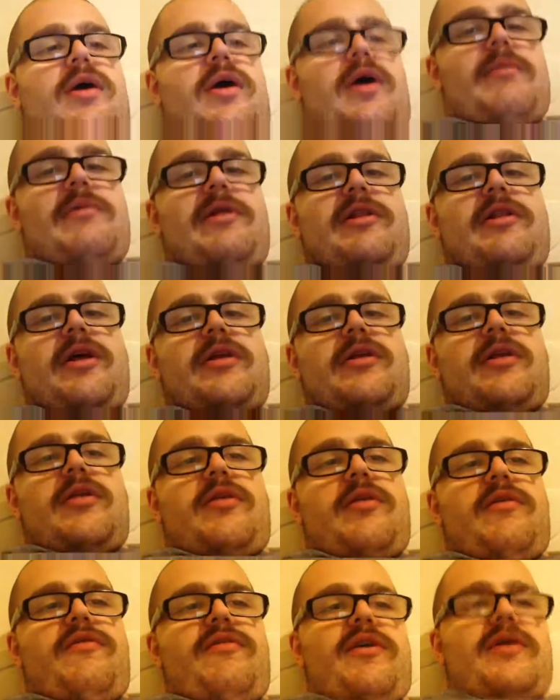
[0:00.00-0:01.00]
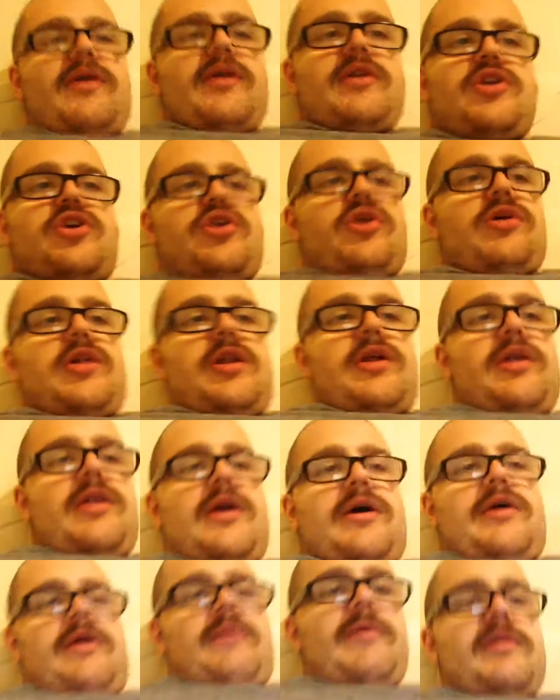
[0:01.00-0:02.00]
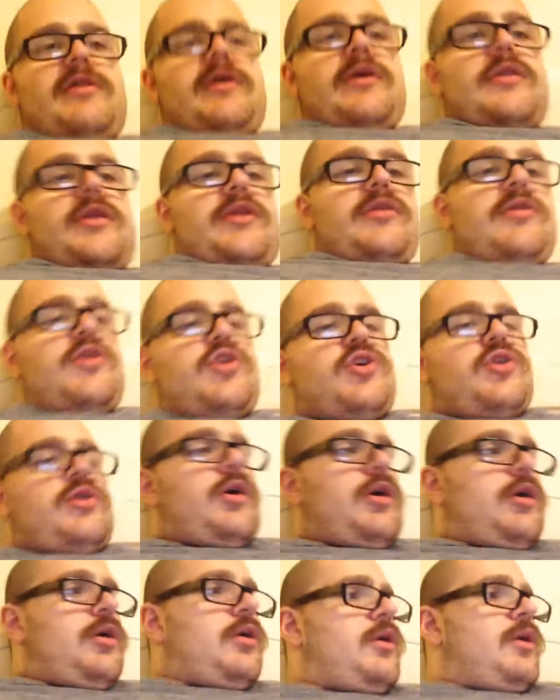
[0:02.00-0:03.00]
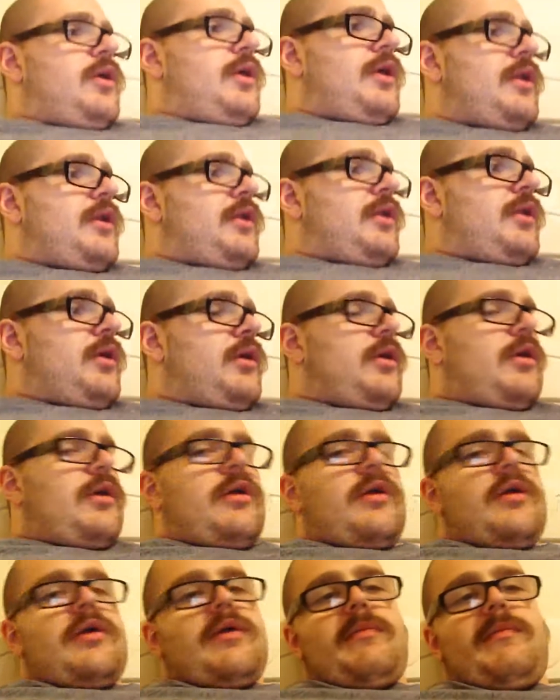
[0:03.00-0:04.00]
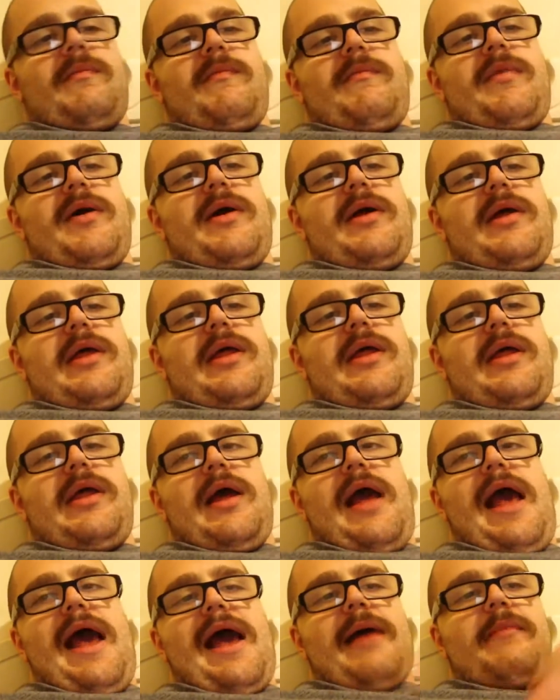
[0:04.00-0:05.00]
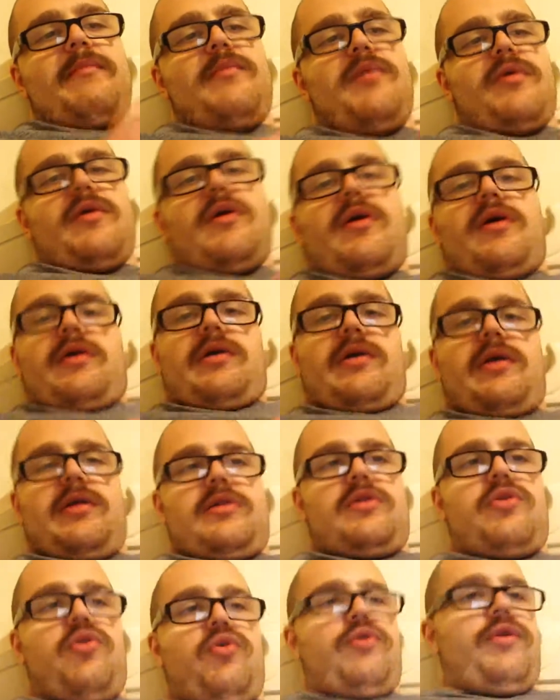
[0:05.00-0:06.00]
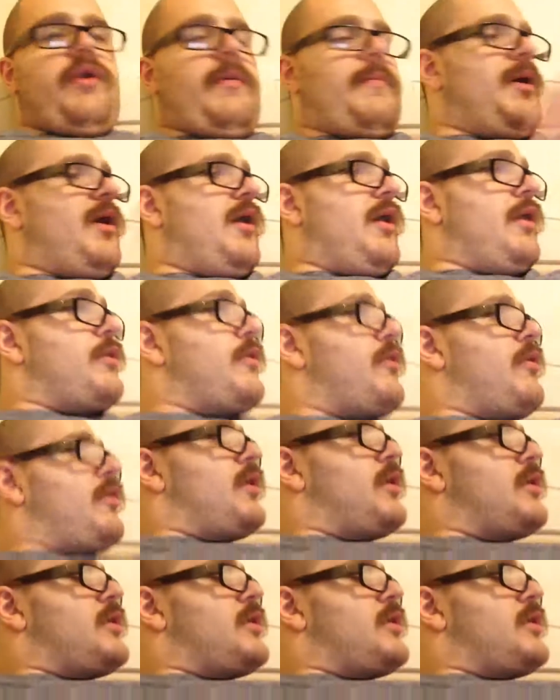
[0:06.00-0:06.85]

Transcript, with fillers: I'm addicted to fucking chocolate now. I'm addicted to sugar, and uh, my abs are torn apart.